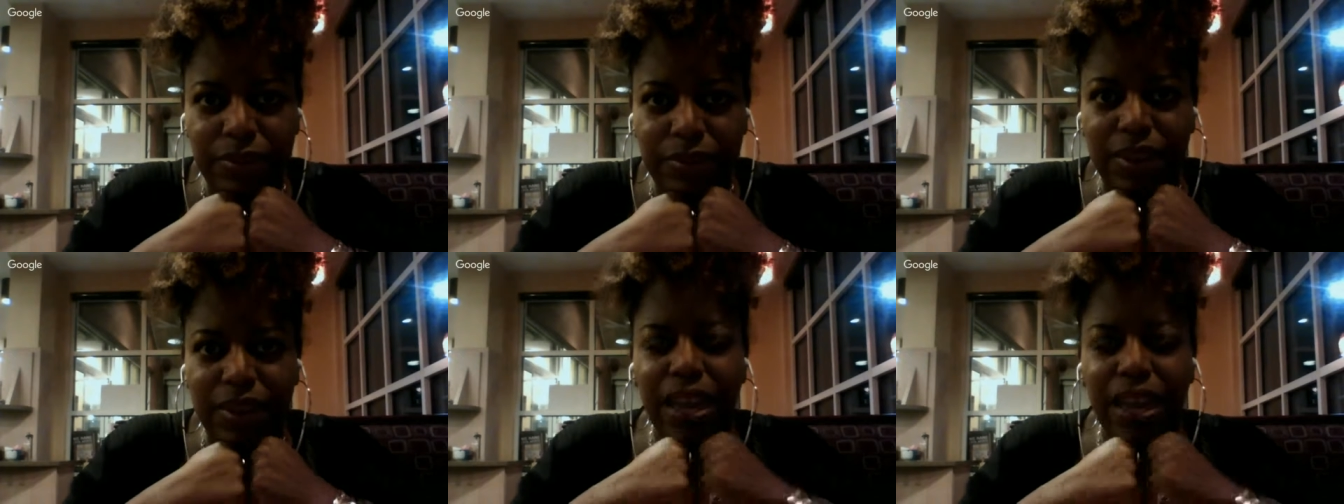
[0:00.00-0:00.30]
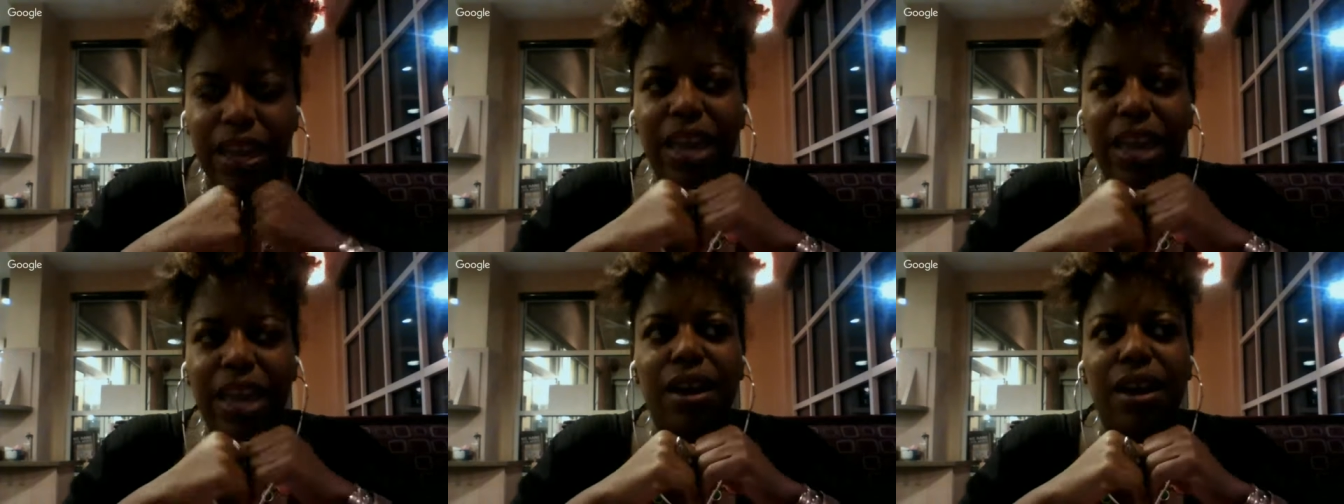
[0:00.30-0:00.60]
And
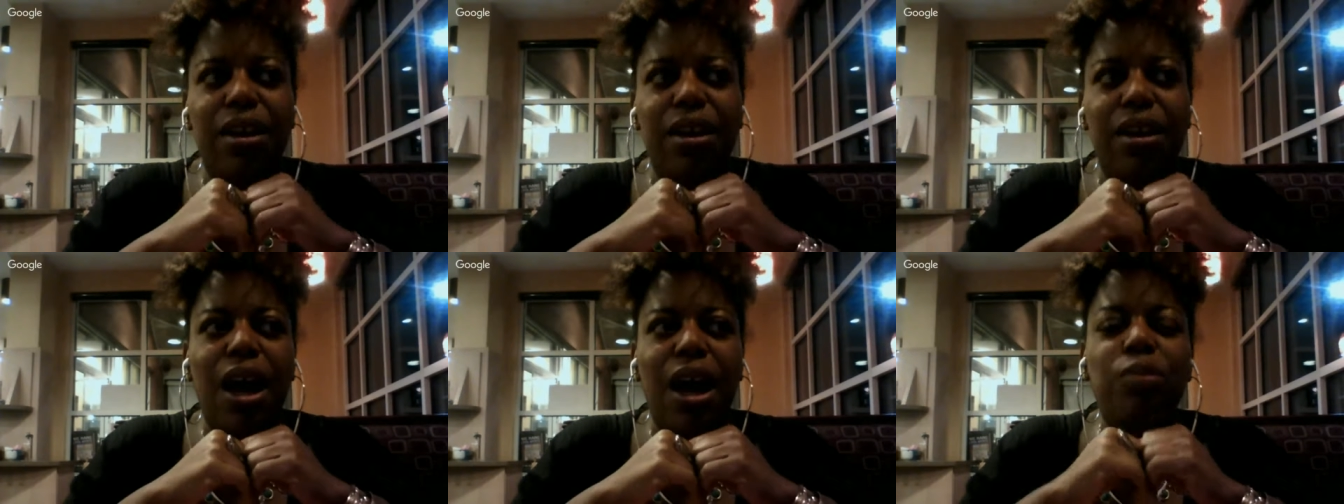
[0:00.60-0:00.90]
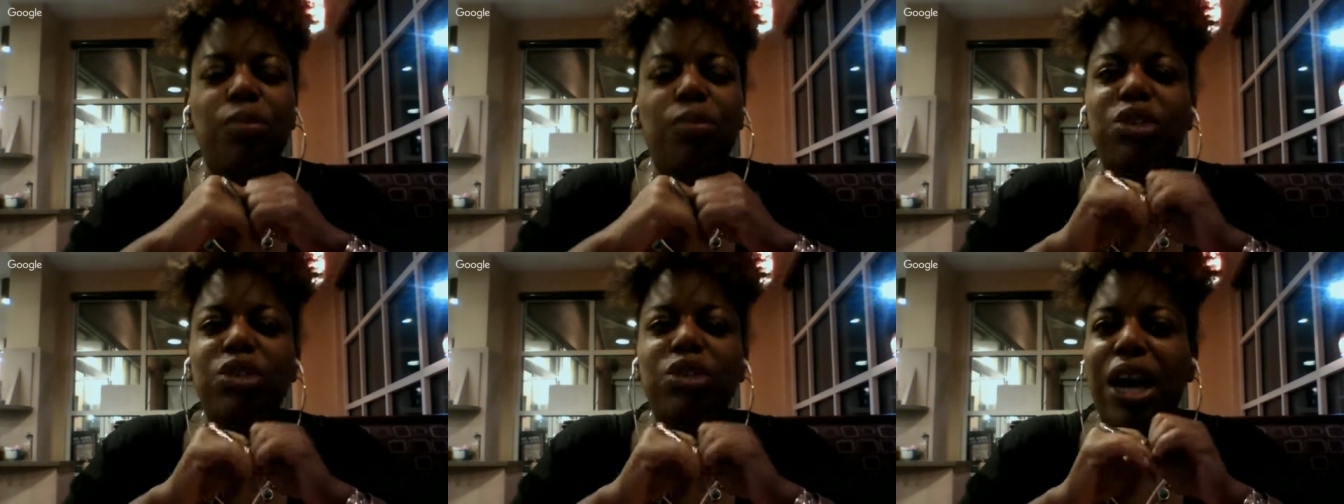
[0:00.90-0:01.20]
I
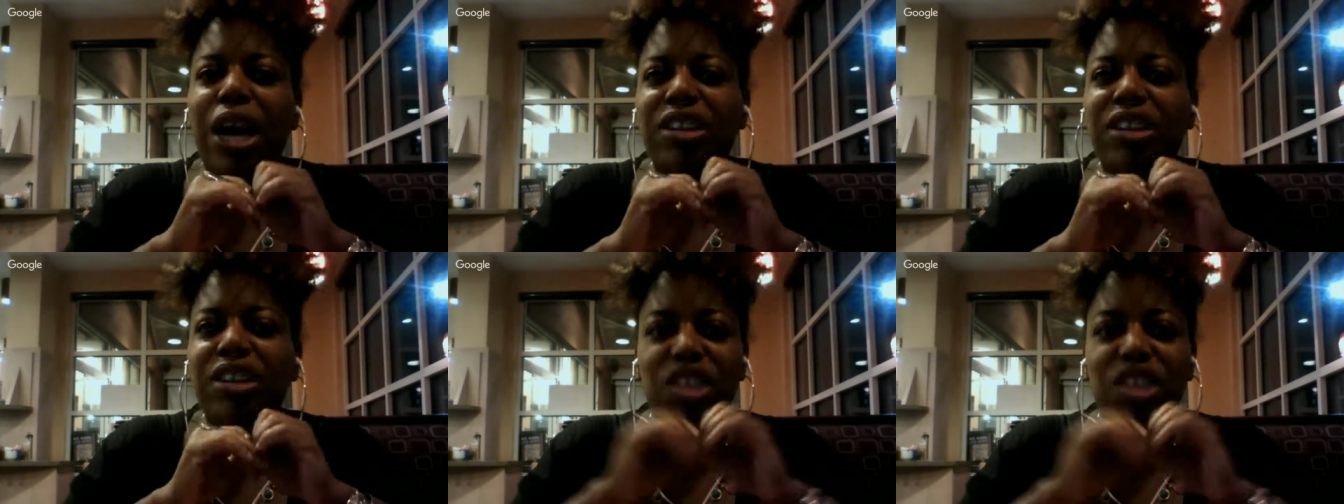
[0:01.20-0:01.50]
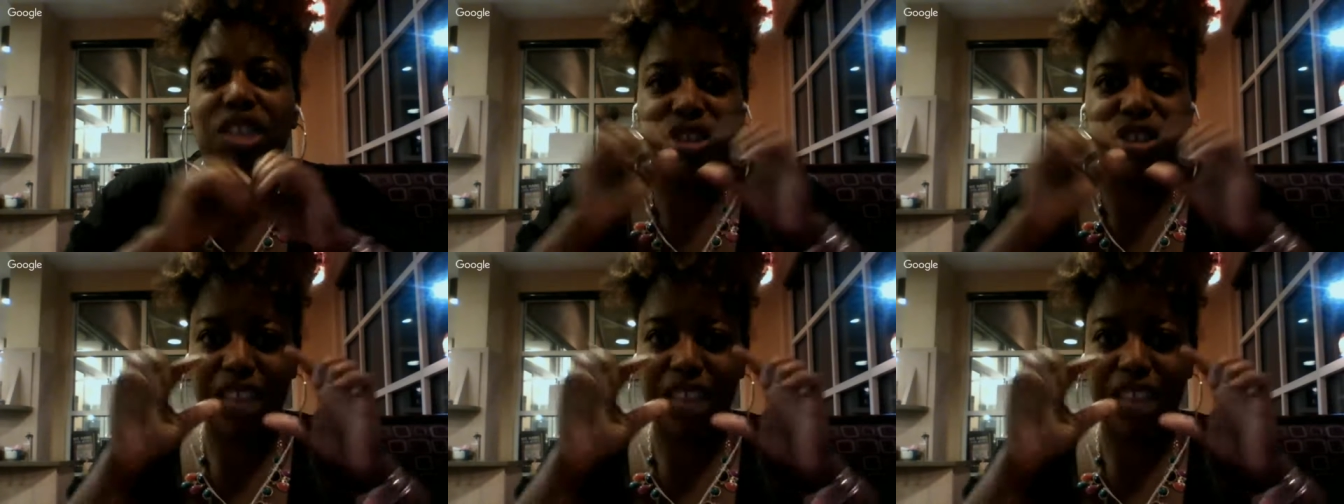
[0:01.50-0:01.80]
wish I could just
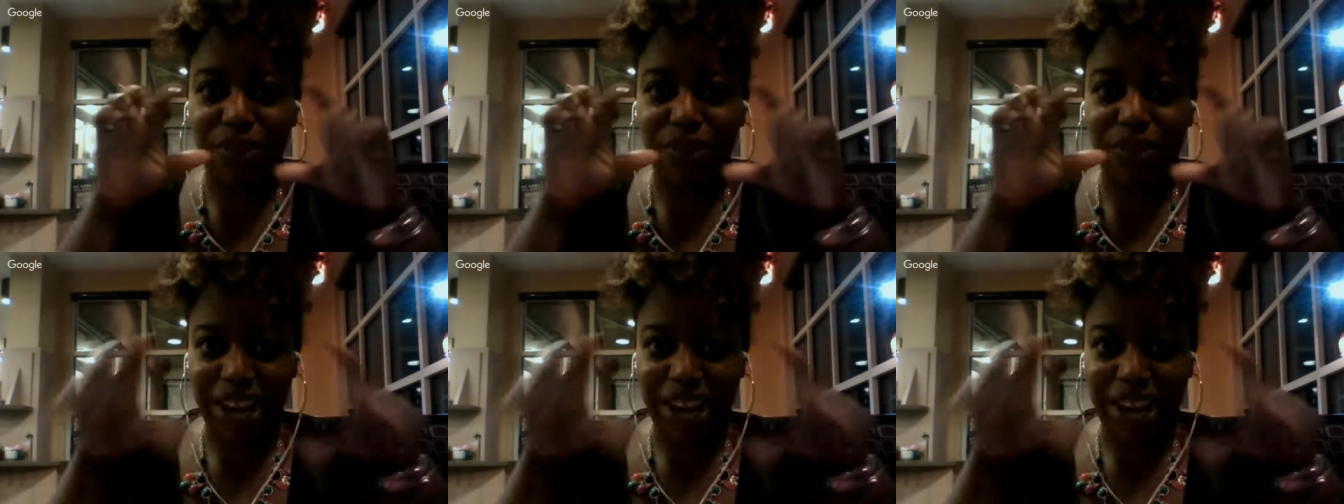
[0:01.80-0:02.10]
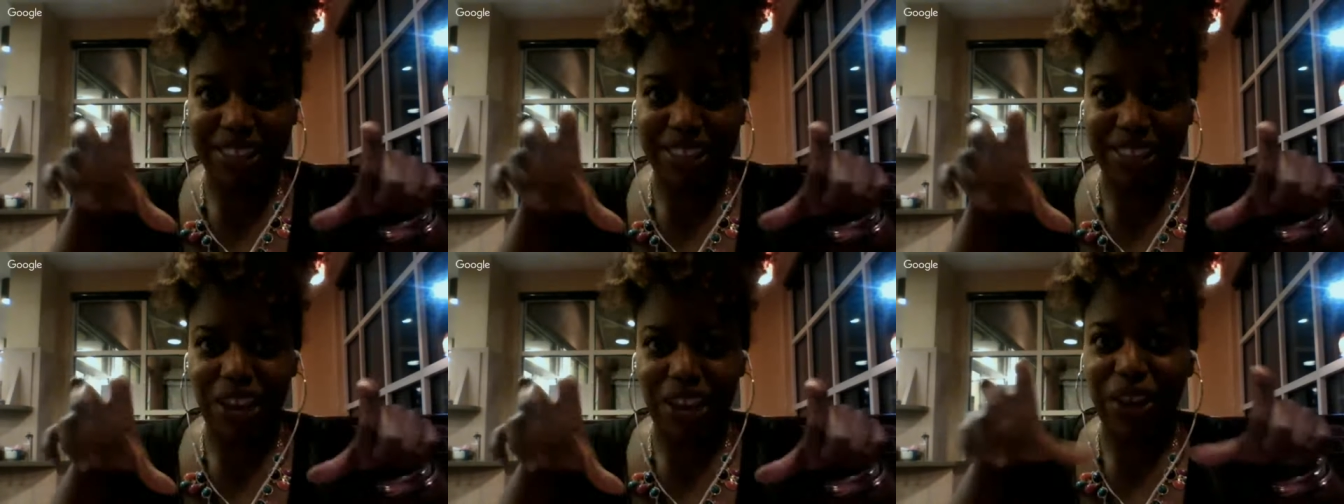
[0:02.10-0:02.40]
stay right
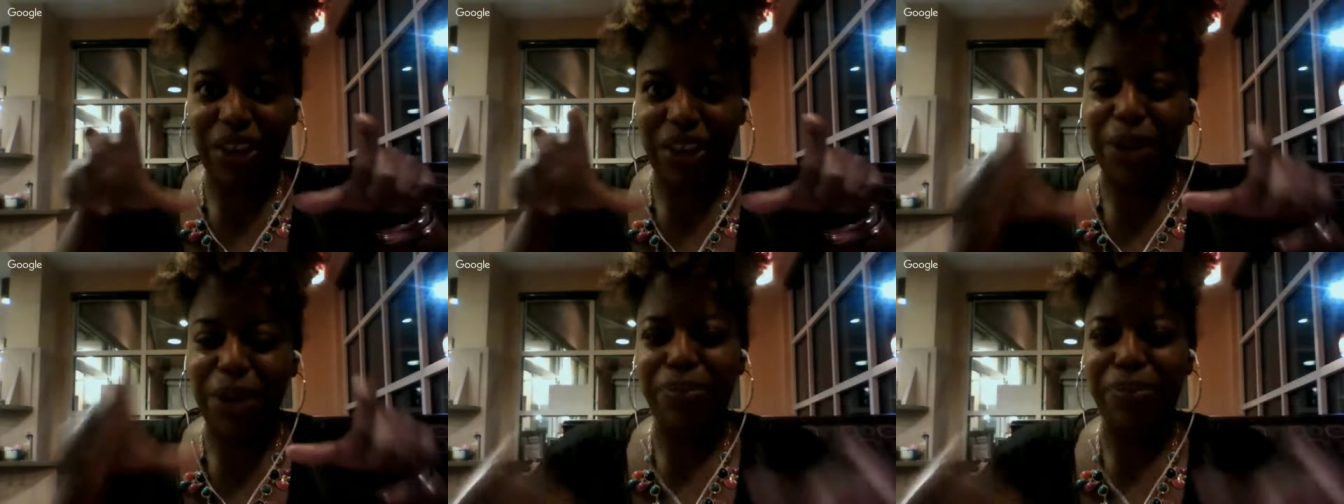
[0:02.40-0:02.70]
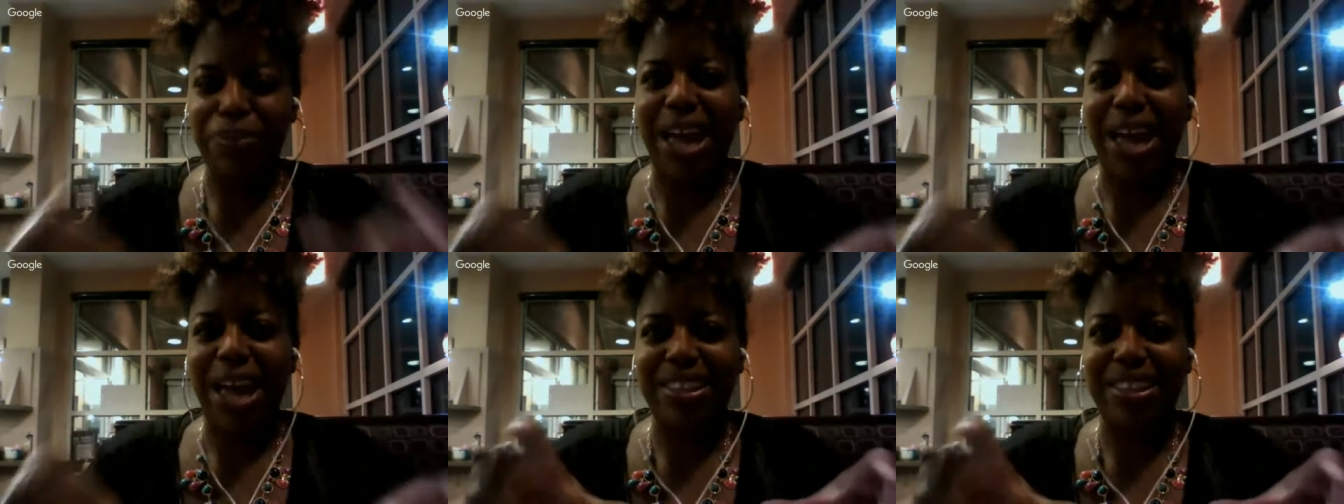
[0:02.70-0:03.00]
there and
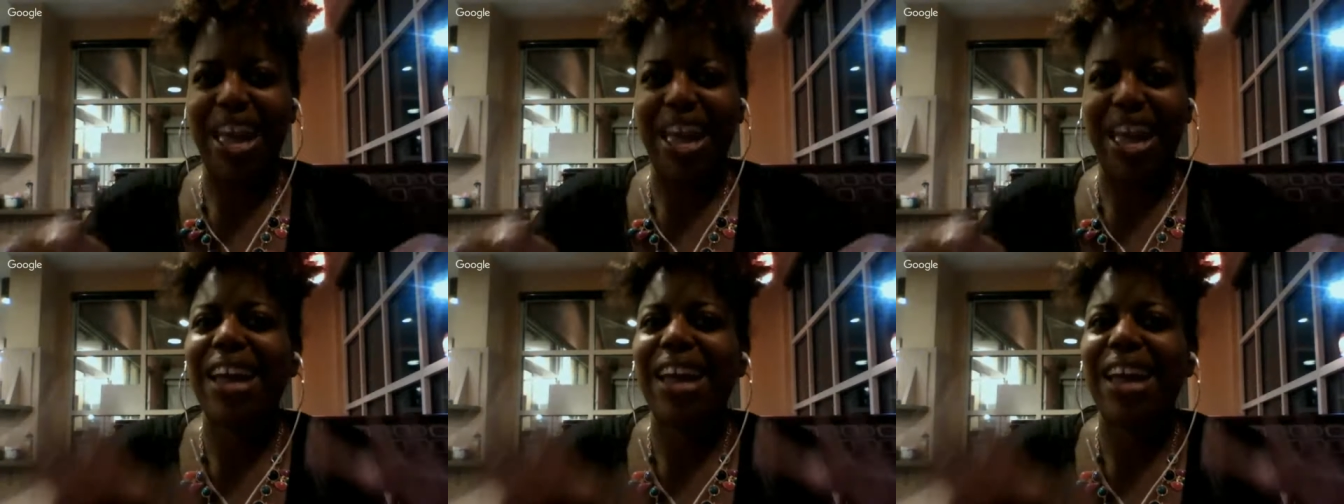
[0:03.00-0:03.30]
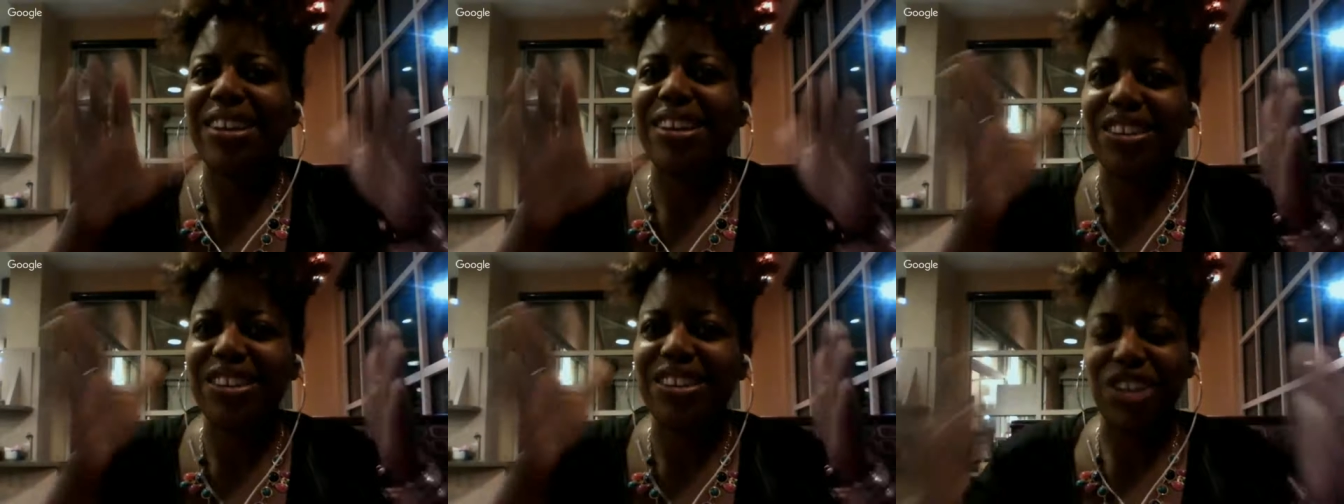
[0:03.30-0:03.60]
unpack that
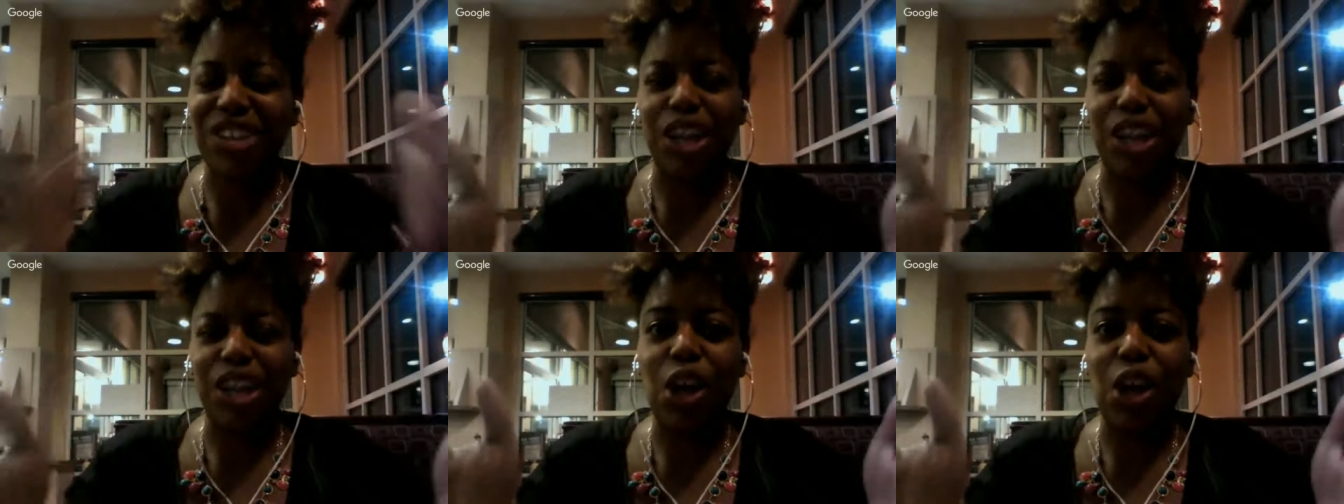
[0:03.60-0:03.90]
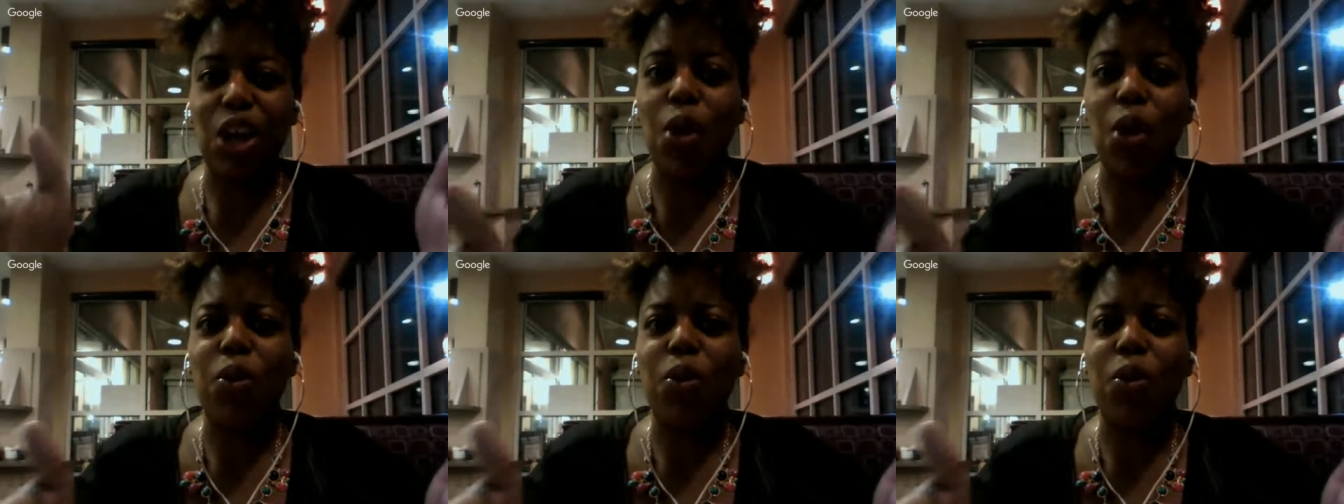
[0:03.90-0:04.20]

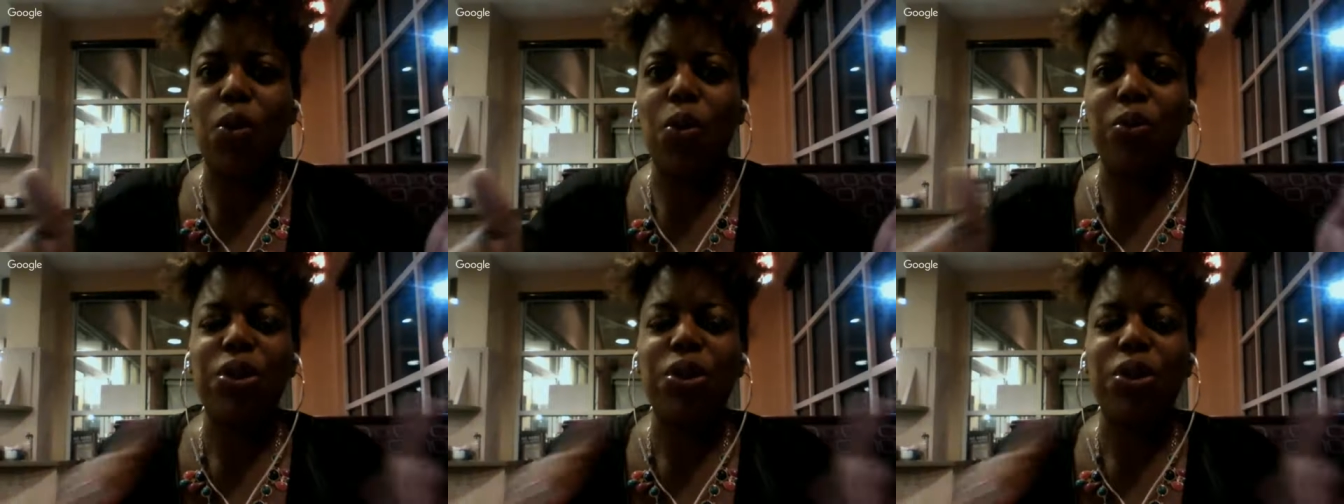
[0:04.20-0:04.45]
alone.